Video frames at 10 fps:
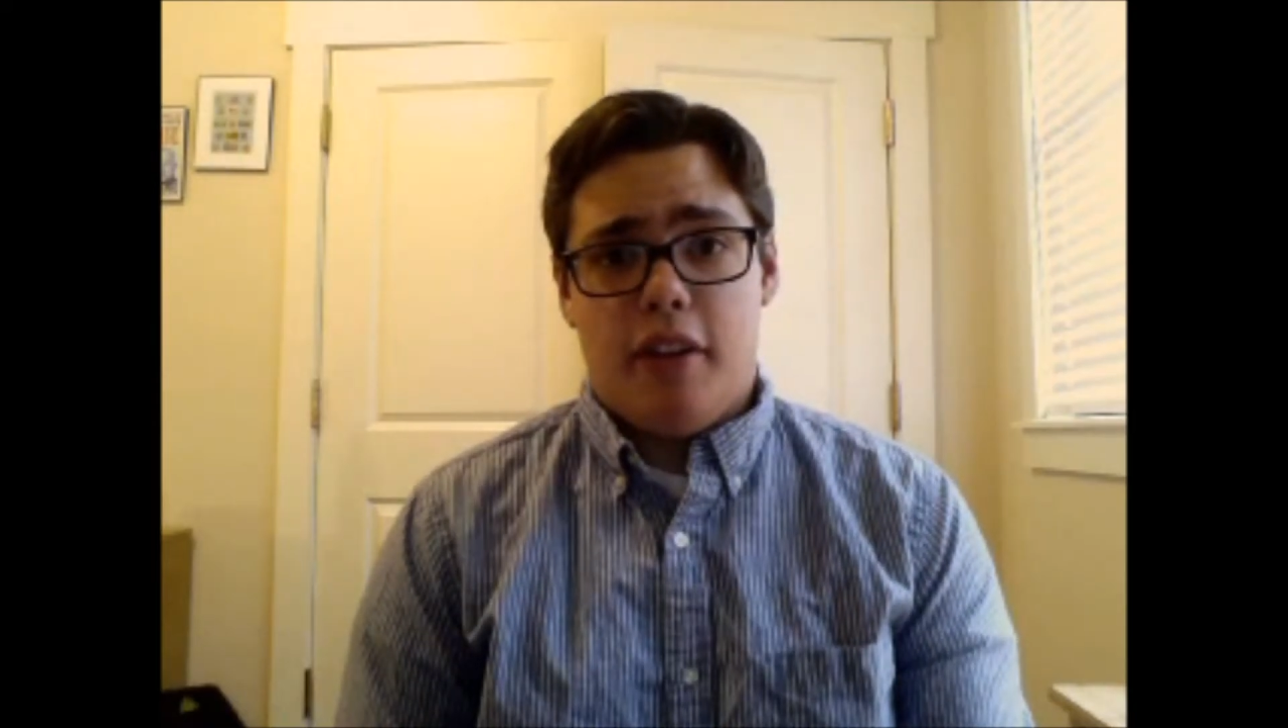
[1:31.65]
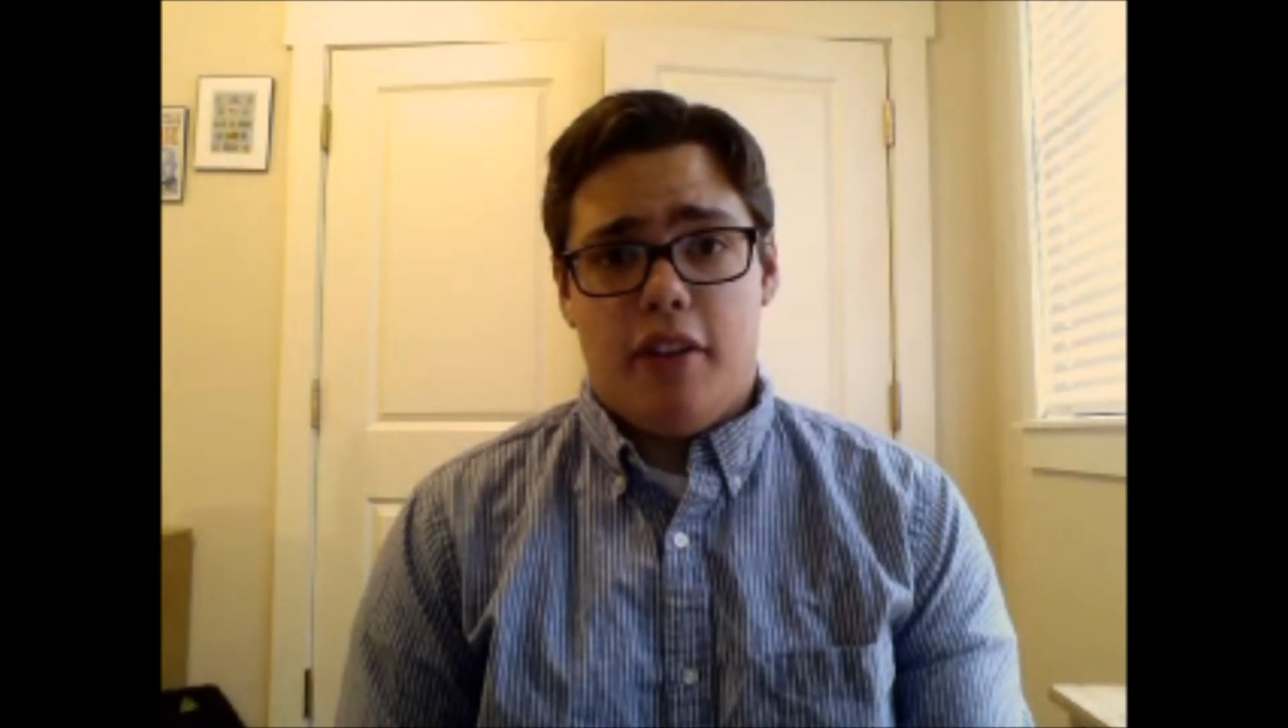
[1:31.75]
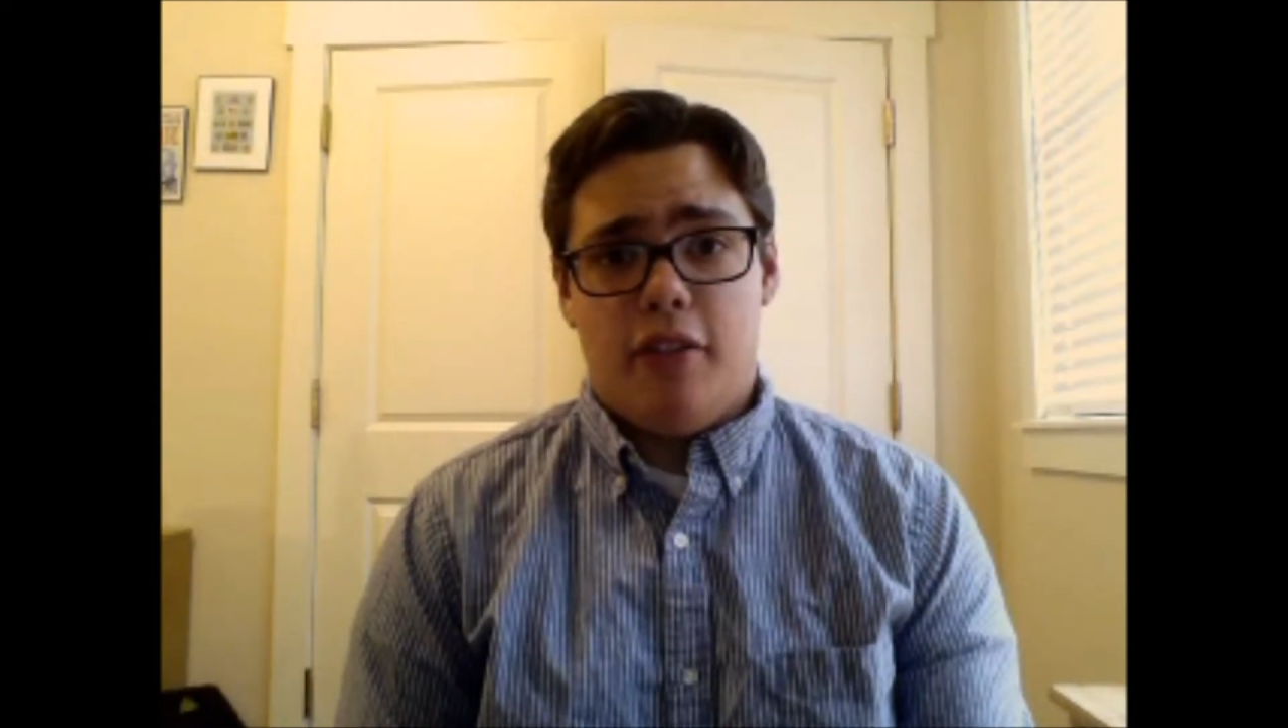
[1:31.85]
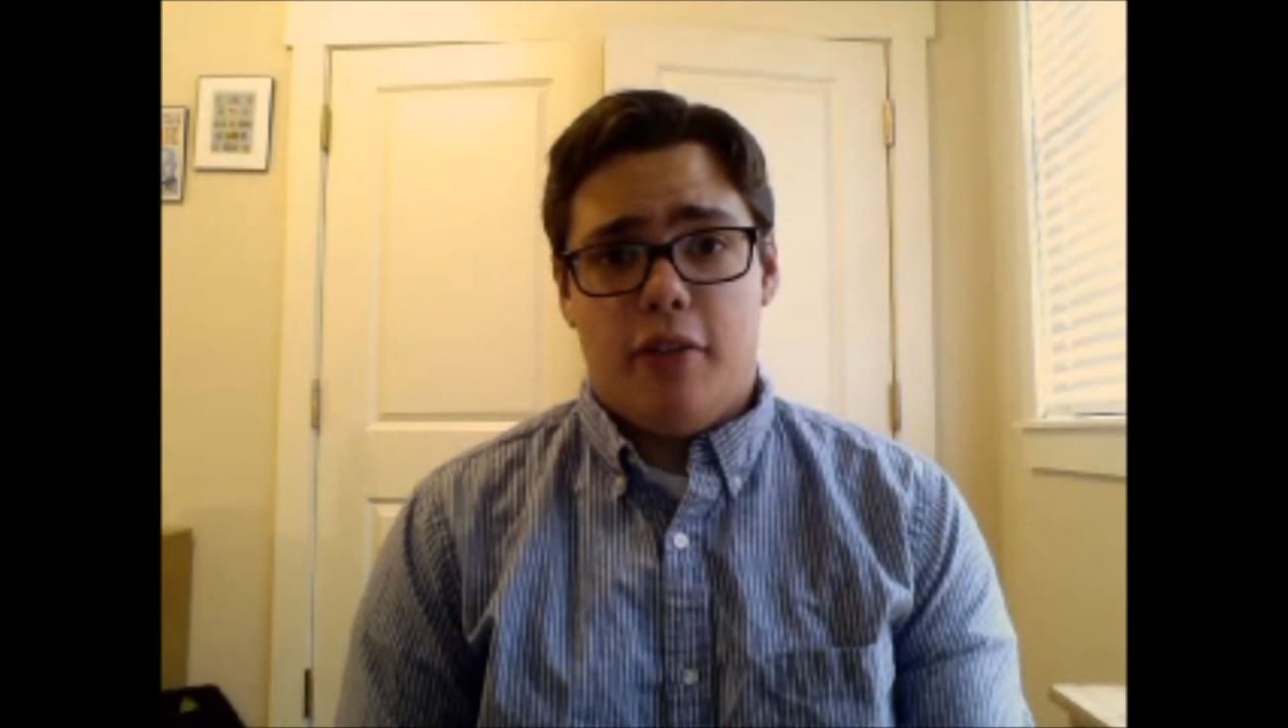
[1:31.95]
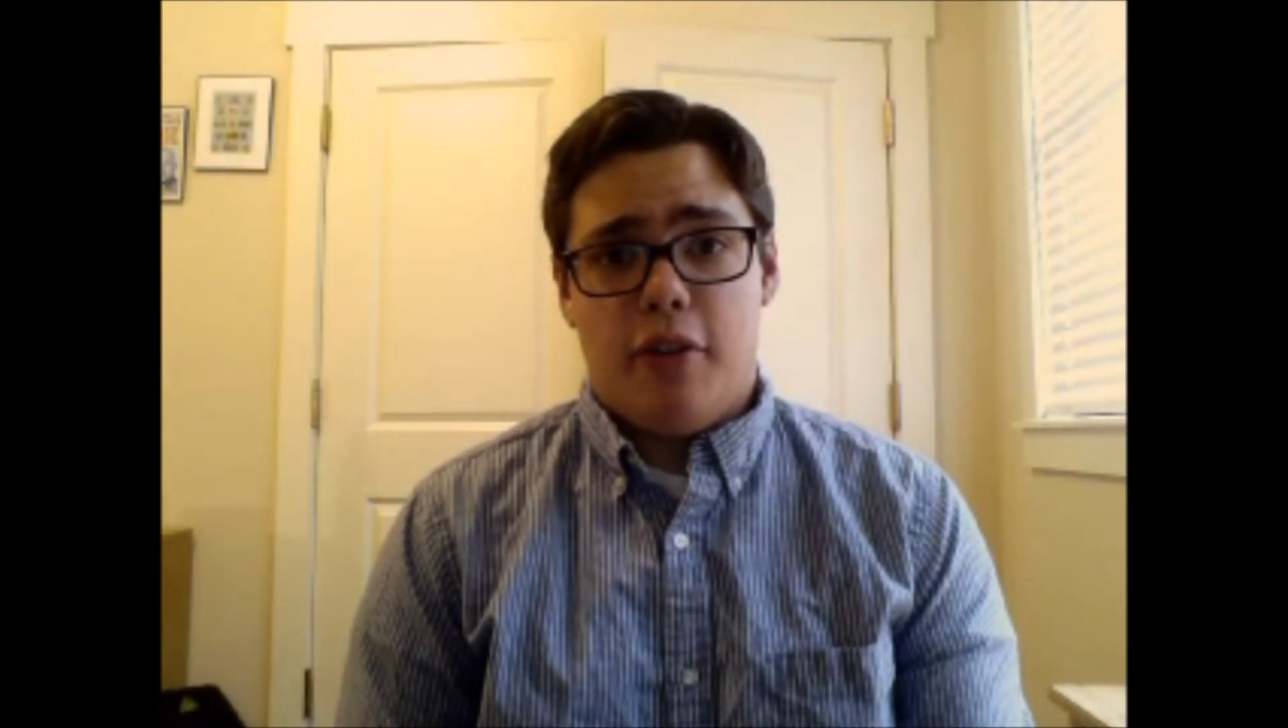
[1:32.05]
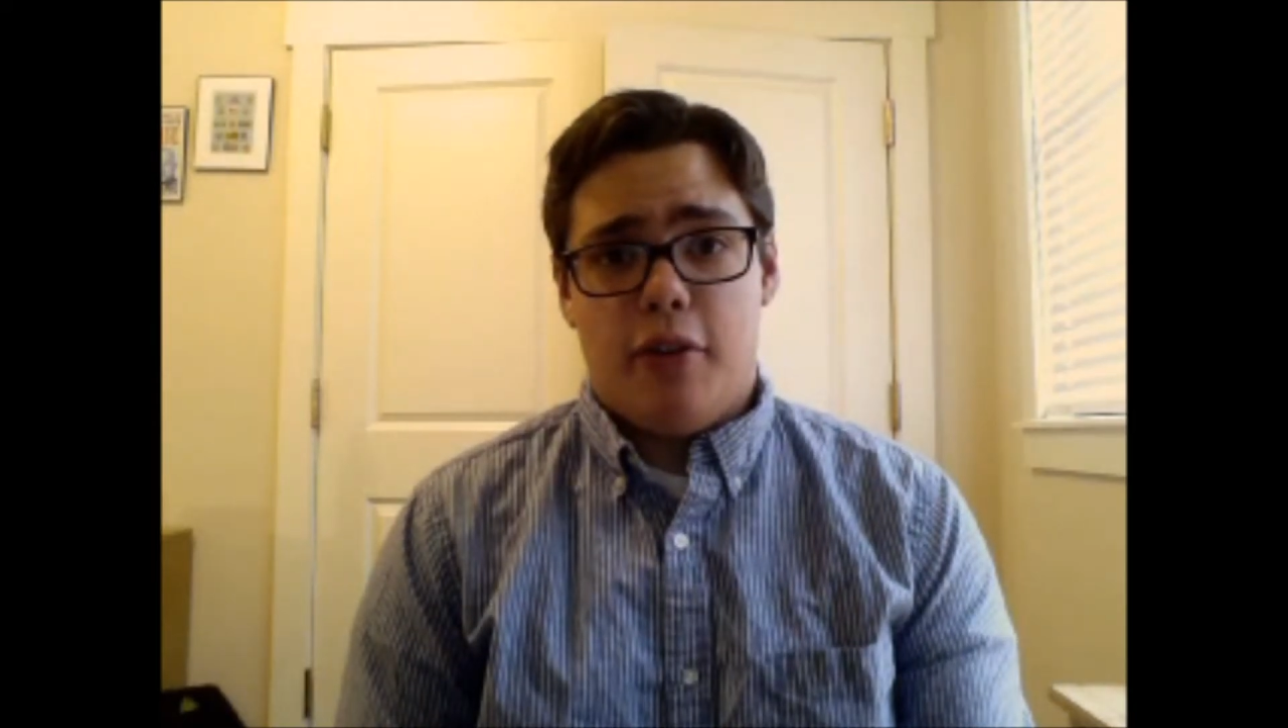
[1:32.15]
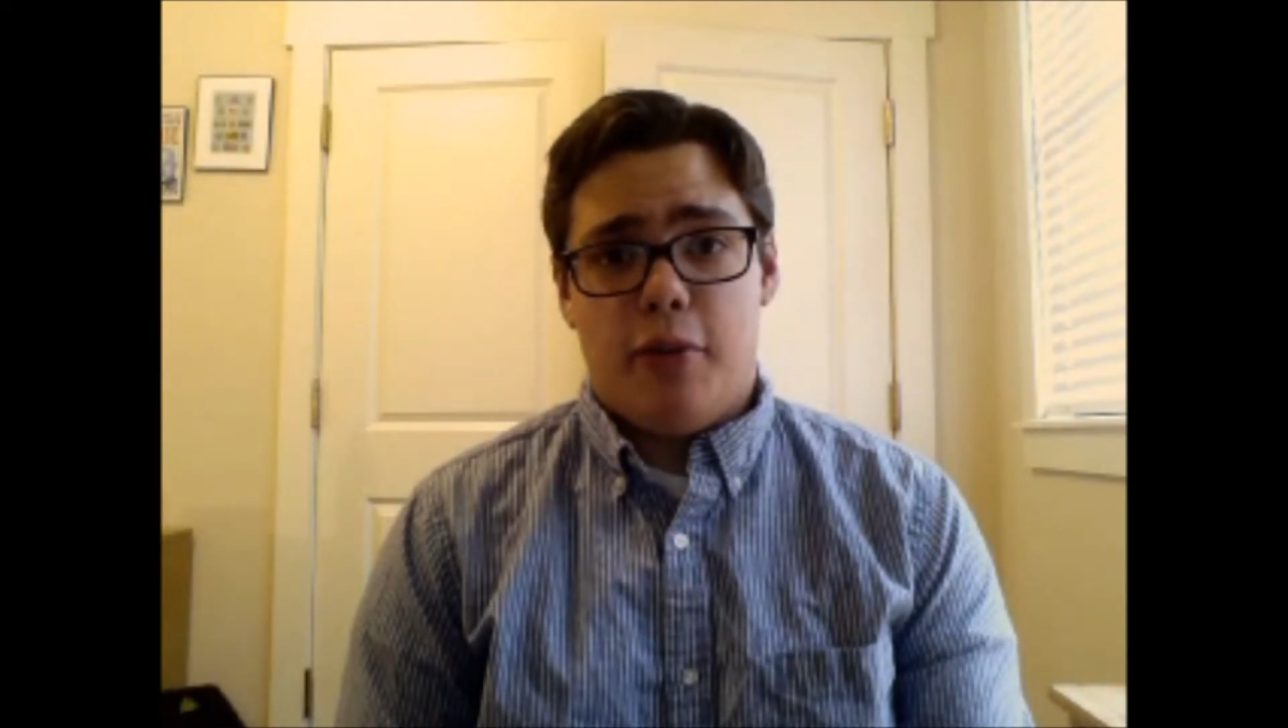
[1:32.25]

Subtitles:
things don't go